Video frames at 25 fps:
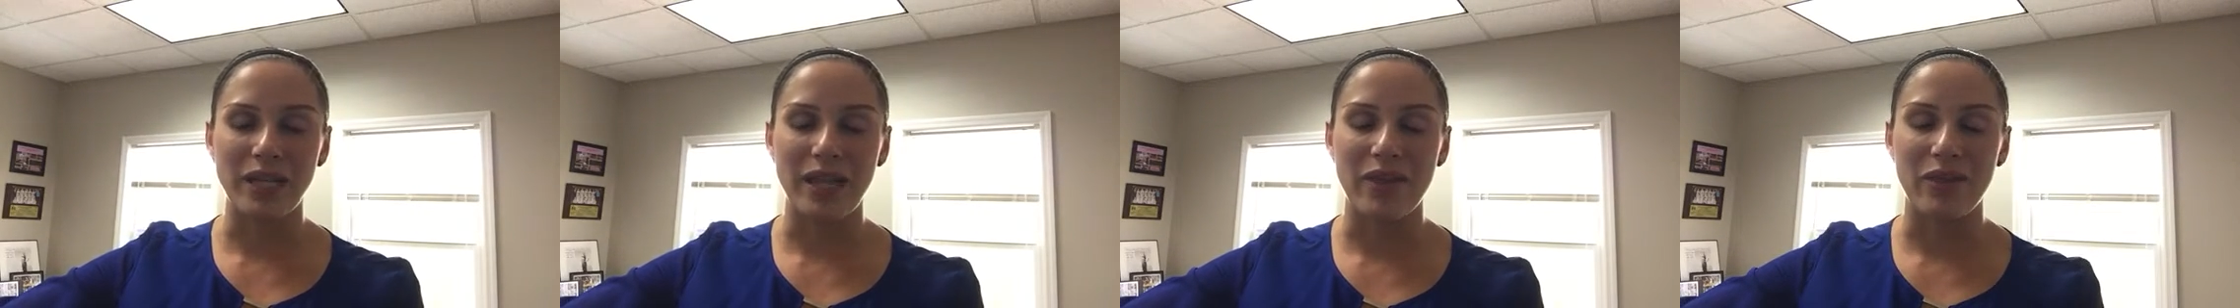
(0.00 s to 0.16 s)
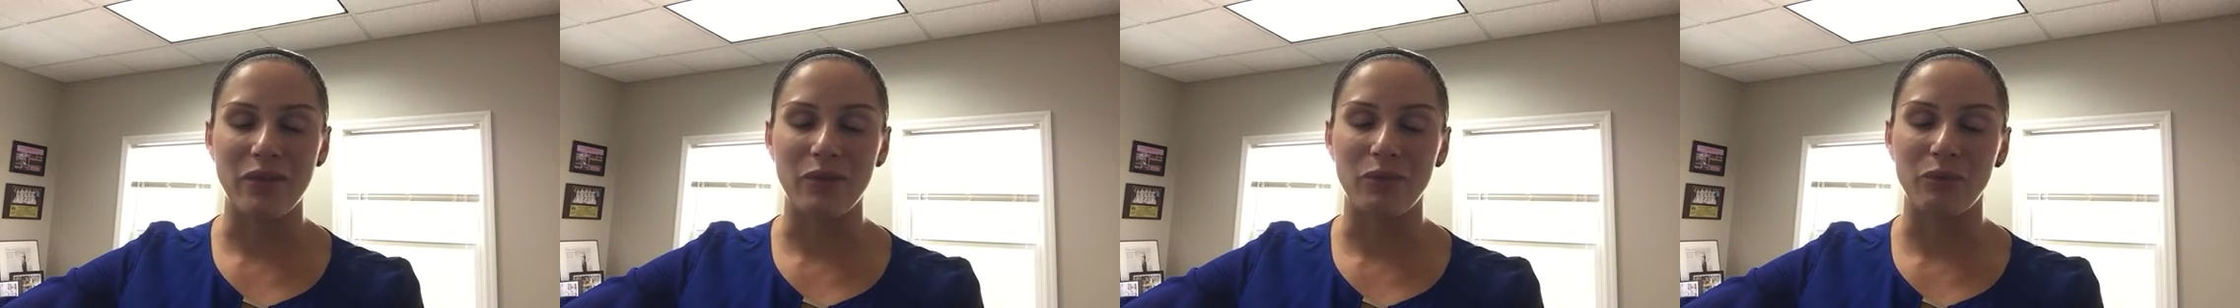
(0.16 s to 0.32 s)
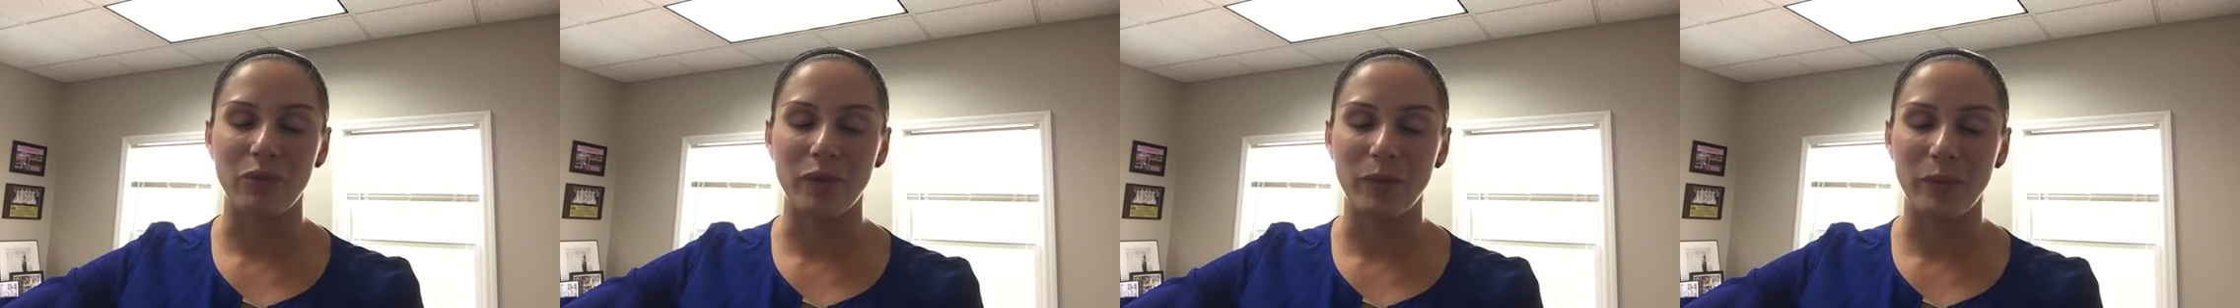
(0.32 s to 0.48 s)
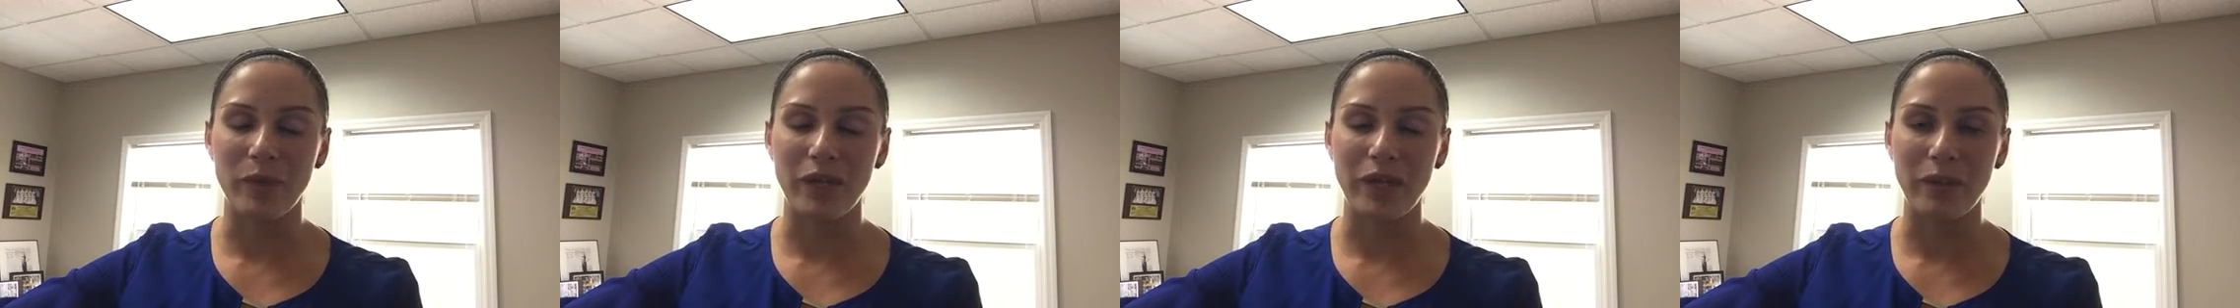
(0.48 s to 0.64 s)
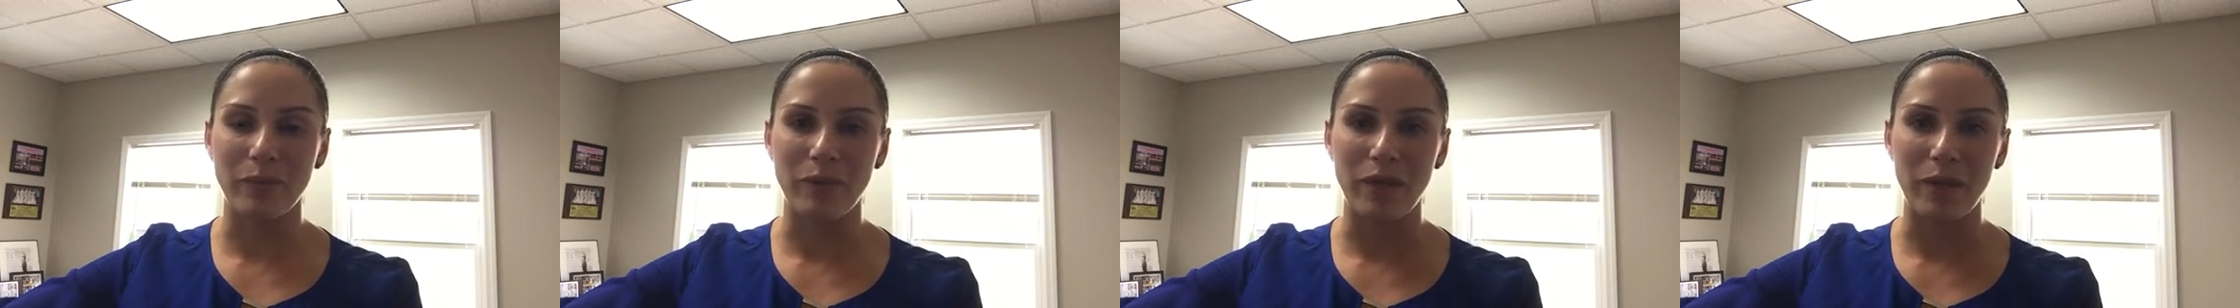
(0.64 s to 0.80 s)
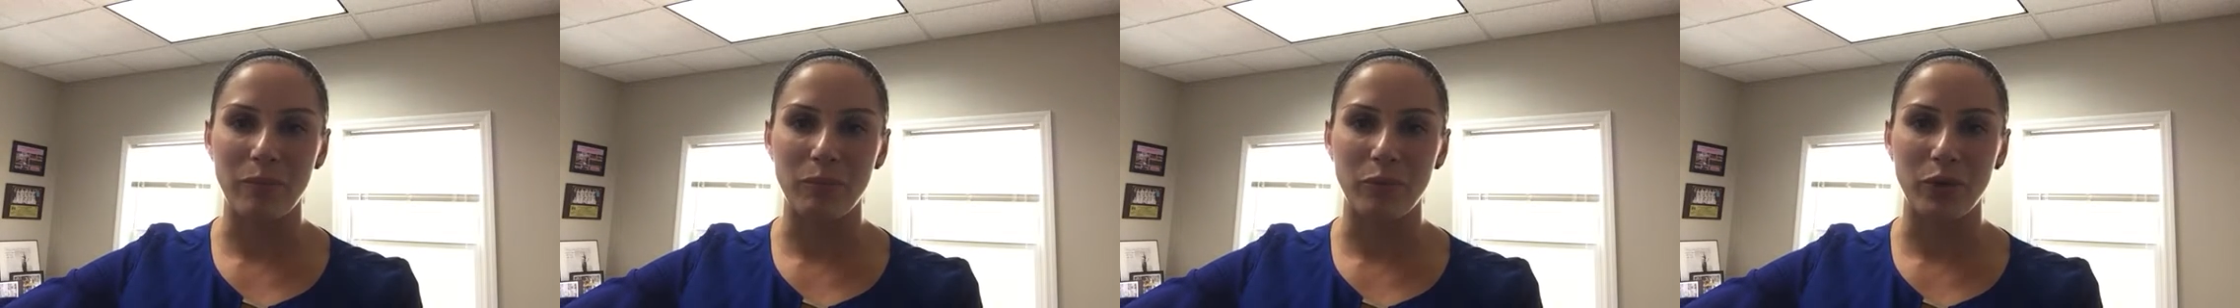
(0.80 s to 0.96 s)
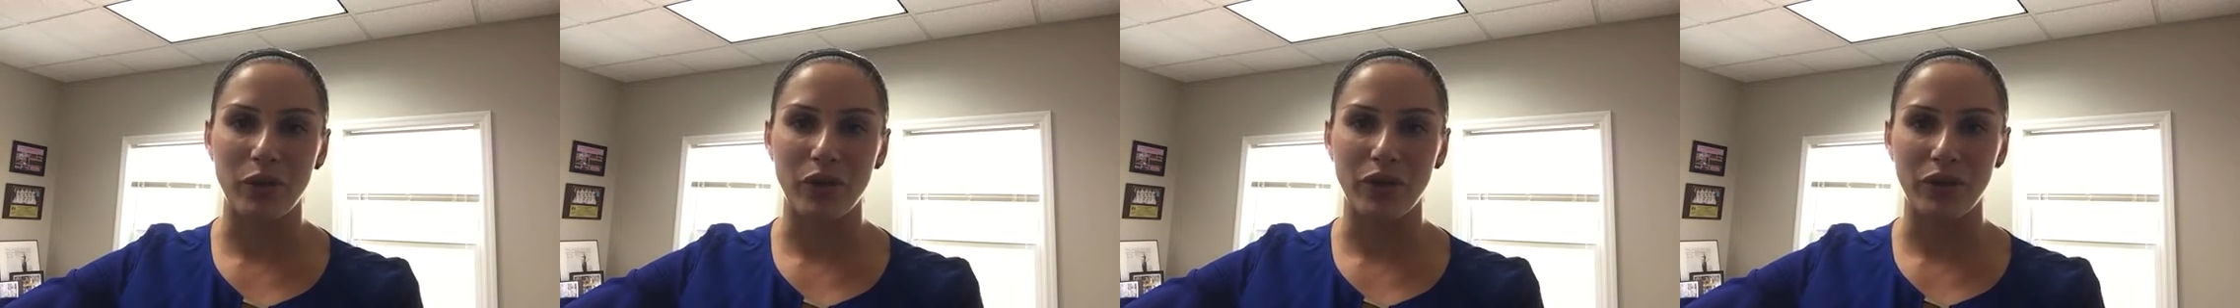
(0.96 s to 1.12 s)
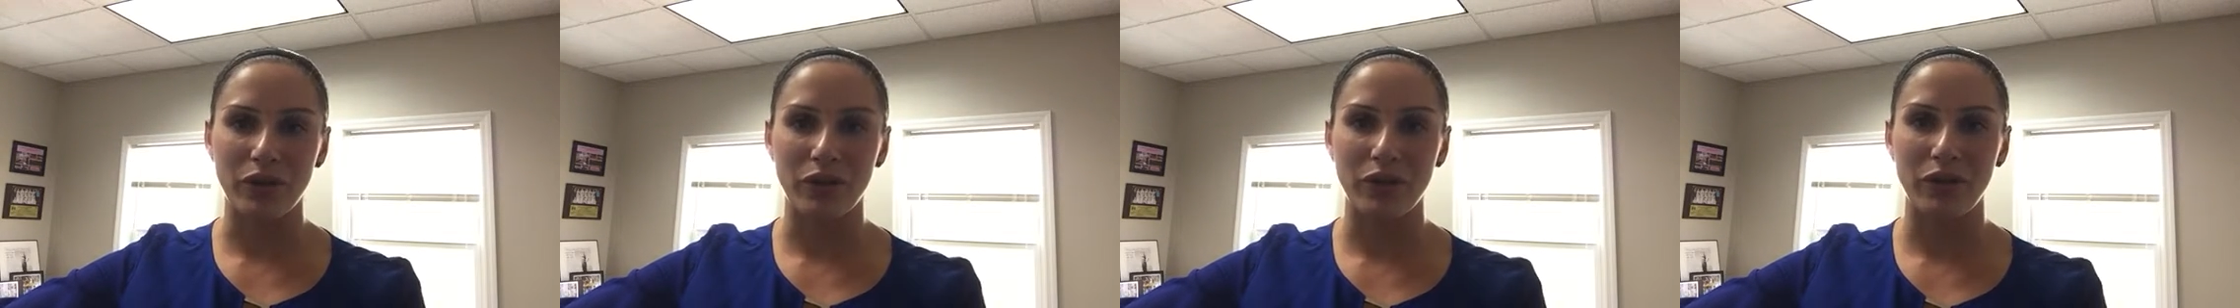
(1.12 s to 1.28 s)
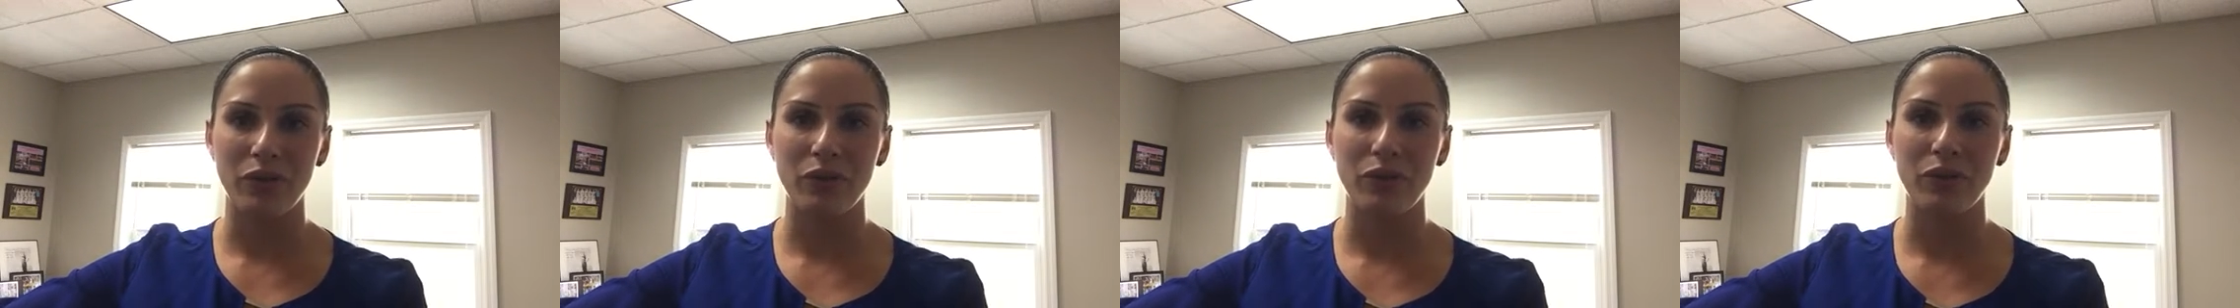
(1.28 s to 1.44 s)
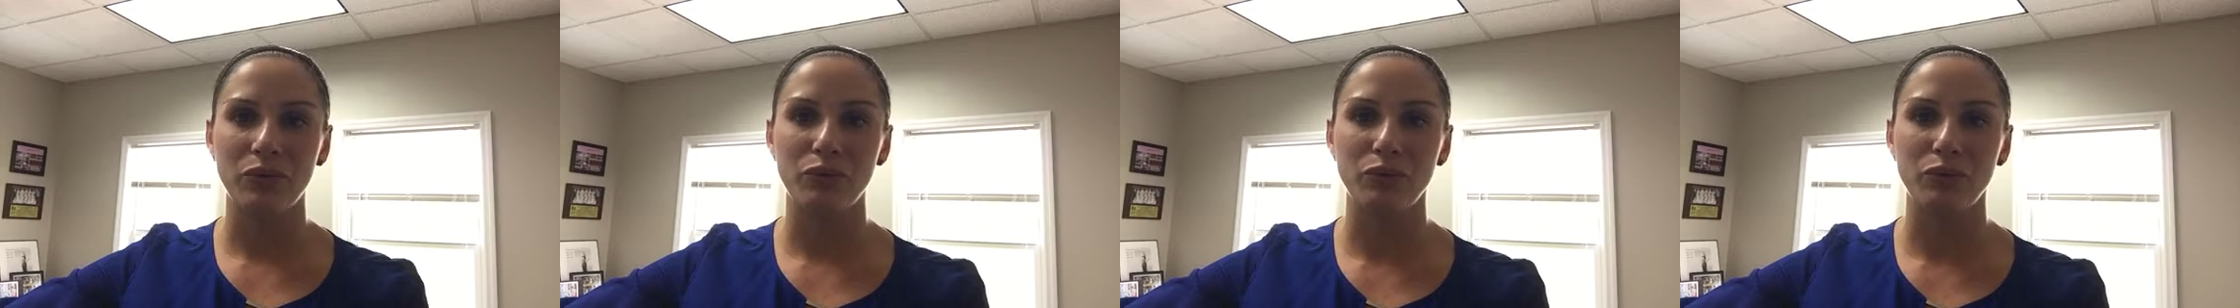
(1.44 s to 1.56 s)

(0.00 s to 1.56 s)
And the women in my book